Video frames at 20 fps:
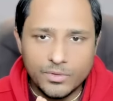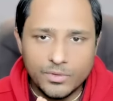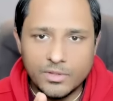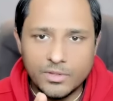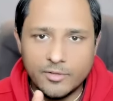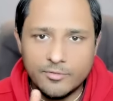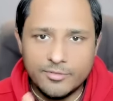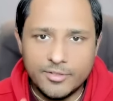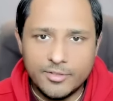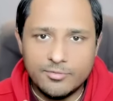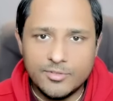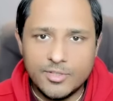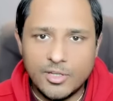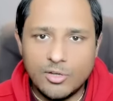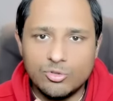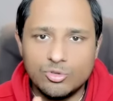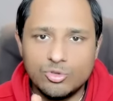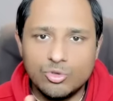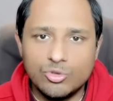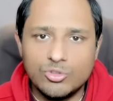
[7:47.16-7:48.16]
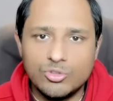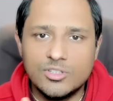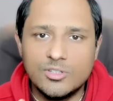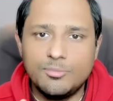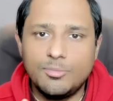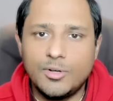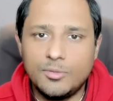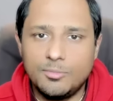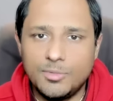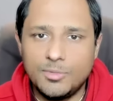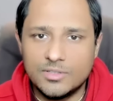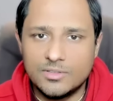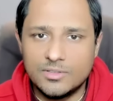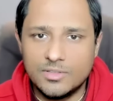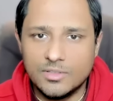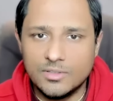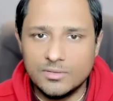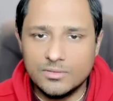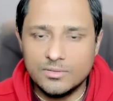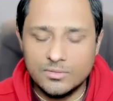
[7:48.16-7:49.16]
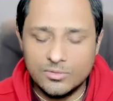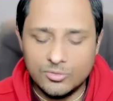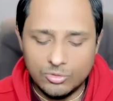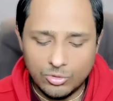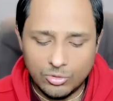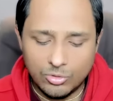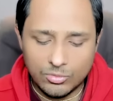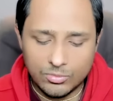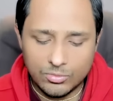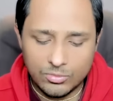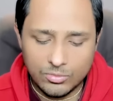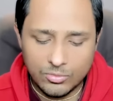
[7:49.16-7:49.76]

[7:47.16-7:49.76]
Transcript: the fifth house shows the purpose. So